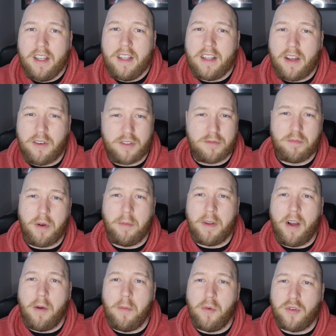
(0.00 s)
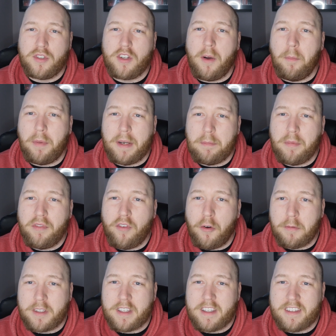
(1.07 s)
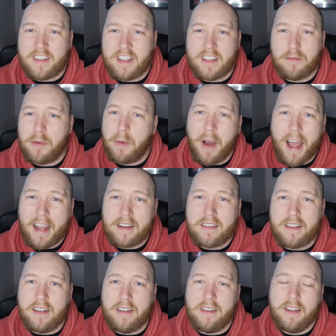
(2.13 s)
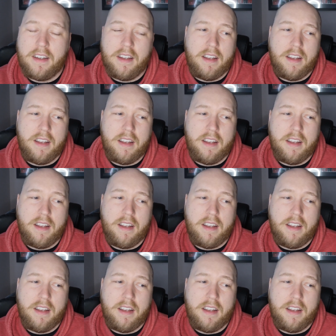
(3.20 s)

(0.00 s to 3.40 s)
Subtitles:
That was probably our most complete performance of the season. We were excellent.